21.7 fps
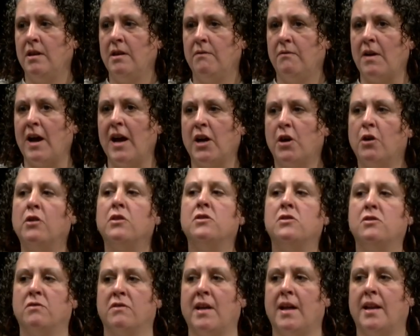If I
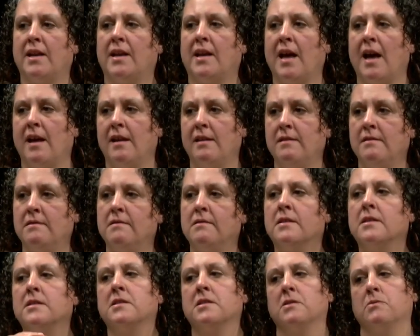could do that again,
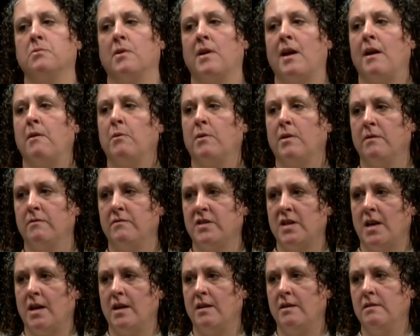this is what I would have
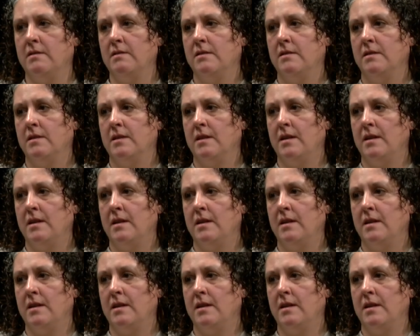done.